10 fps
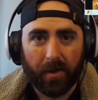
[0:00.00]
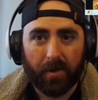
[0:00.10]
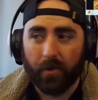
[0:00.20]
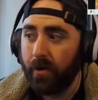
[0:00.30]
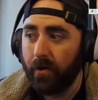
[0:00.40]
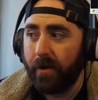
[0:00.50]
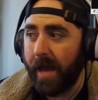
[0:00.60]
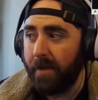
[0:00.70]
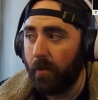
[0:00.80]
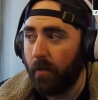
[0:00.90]
The Real
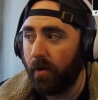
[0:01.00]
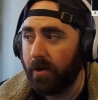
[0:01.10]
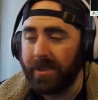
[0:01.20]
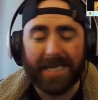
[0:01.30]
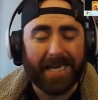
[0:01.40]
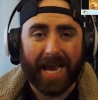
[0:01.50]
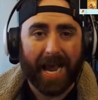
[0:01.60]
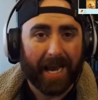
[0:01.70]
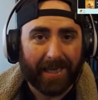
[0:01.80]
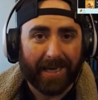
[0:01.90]
Game Awards didn't
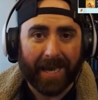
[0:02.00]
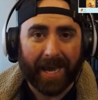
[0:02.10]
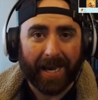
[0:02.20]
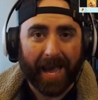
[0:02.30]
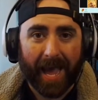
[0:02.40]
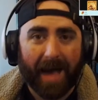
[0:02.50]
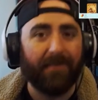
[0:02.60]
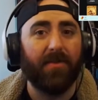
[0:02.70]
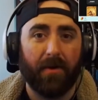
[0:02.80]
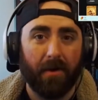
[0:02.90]
alienate half
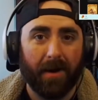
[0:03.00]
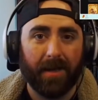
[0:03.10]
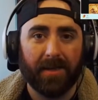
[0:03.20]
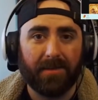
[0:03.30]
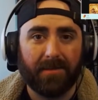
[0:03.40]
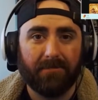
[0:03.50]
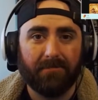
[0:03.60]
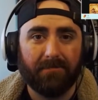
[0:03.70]
of their audience.